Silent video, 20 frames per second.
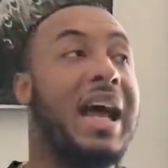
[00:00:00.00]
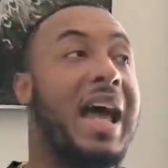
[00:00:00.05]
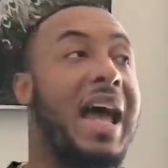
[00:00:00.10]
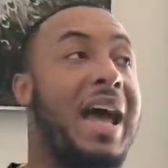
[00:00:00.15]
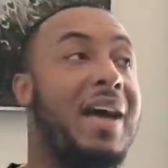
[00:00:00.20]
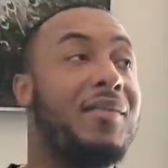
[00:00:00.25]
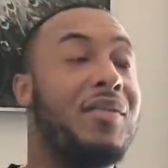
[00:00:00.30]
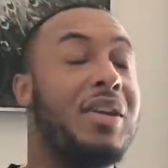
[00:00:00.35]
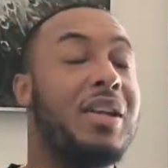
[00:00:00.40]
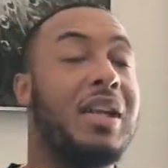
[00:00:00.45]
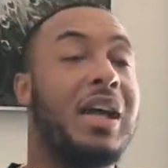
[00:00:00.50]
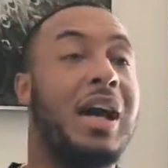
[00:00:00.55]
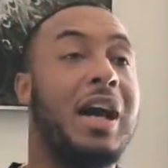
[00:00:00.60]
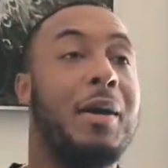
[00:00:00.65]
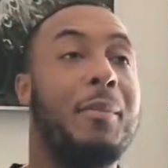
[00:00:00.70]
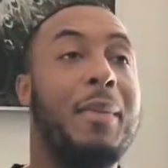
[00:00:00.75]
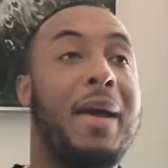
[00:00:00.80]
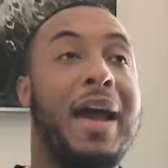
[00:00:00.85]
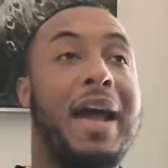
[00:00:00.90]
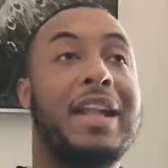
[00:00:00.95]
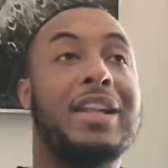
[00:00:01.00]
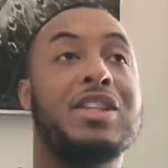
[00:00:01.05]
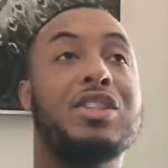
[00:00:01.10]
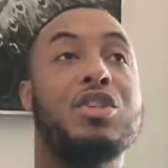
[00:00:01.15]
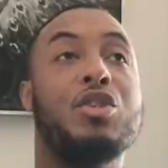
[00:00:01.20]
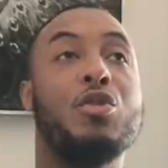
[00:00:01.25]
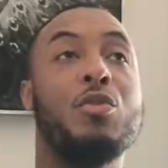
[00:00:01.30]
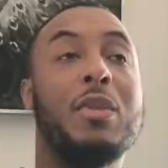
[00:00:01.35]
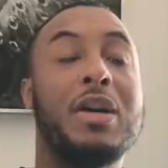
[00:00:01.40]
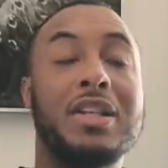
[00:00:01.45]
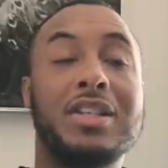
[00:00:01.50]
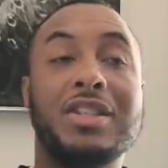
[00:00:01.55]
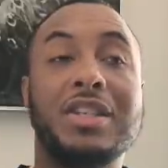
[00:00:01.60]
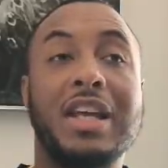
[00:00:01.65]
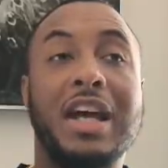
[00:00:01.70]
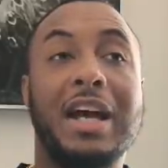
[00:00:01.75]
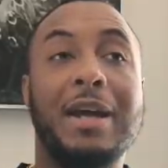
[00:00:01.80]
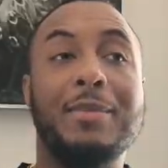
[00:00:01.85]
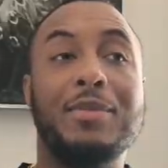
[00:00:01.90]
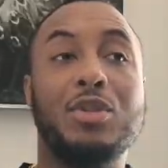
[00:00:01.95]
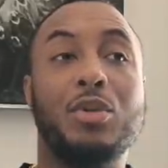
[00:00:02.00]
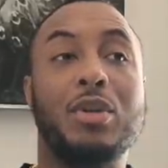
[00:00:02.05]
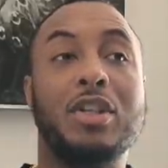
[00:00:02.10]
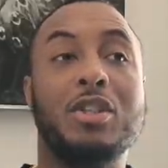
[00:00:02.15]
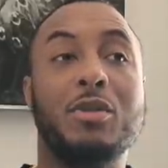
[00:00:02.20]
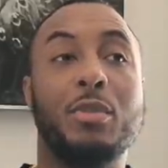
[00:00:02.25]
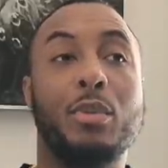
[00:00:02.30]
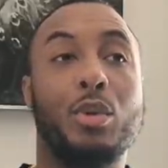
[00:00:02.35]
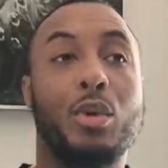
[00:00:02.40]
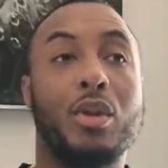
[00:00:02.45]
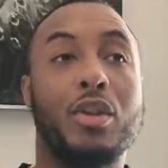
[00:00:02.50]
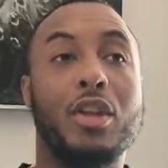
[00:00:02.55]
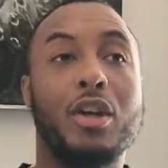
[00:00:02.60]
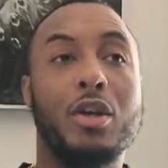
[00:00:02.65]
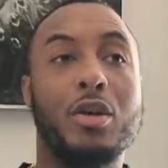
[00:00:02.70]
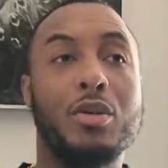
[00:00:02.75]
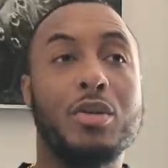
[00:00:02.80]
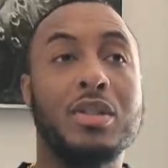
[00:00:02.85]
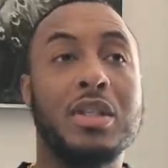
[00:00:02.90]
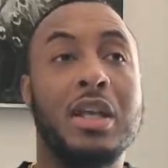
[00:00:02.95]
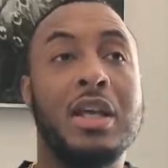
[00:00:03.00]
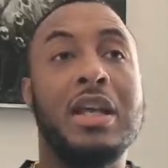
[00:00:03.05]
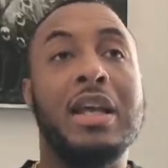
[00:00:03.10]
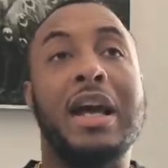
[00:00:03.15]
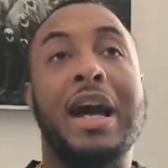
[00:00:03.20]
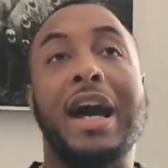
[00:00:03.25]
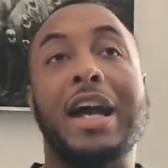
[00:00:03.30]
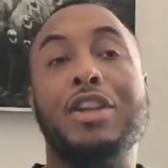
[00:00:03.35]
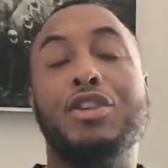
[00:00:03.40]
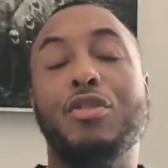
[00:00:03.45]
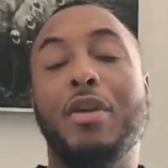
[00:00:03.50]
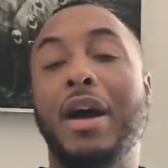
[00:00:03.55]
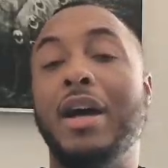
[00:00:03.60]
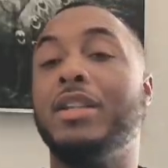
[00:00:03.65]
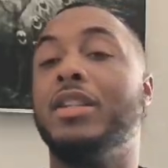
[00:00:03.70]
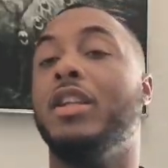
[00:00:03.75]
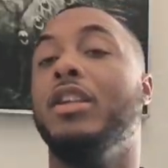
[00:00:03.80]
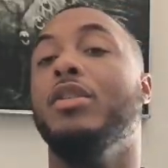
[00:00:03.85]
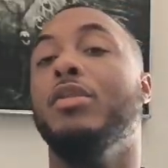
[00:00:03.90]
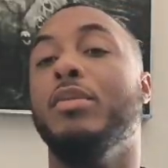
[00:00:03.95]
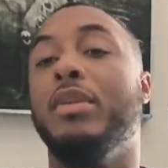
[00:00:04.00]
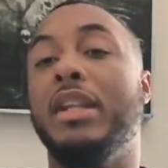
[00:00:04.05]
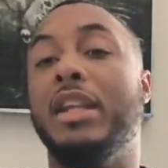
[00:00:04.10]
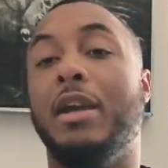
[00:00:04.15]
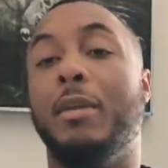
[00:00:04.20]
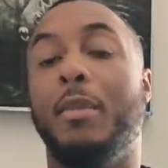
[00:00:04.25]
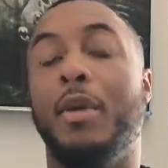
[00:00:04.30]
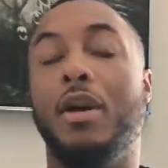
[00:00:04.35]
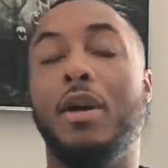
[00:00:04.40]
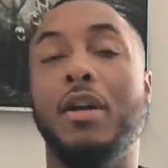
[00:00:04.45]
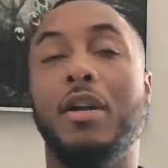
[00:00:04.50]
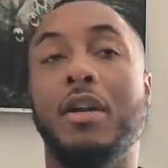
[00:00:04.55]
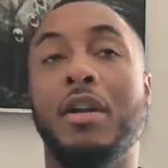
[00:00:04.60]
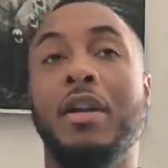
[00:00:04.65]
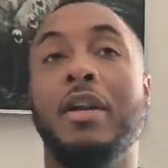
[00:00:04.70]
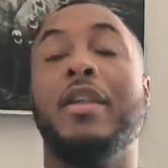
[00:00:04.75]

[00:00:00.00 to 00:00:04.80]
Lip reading: I haven't had too much time to explore those. I tried the new DMR.